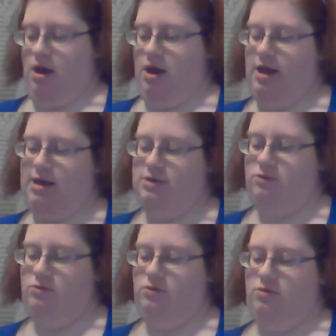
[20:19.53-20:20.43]
And I guess
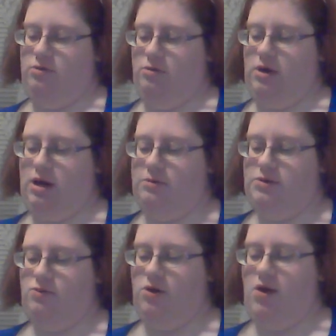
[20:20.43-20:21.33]
when it comes
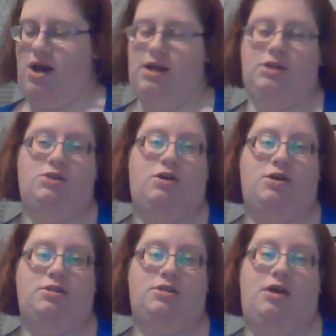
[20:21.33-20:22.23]
to regretting
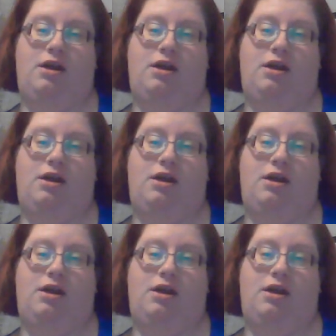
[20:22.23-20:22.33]
starts,